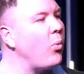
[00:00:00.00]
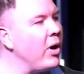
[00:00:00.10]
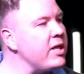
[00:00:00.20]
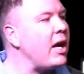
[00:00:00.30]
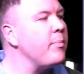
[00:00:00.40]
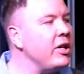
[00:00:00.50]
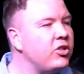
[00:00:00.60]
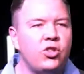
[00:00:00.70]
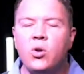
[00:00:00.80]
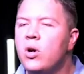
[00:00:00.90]
as well, the one thing I
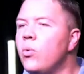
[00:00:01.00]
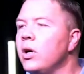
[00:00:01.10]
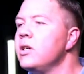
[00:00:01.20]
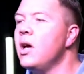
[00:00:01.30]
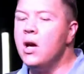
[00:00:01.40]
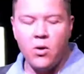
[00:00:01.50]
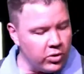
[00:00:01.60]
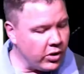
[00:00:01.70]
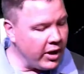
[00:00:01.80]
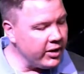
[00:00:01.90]
made sure
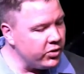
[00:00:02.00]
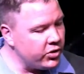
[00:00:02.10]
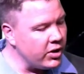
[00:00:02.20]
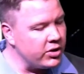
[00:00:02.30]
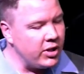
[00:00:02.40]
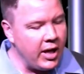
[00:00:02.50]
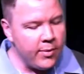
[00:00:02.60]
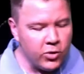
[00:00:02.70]
was going to church.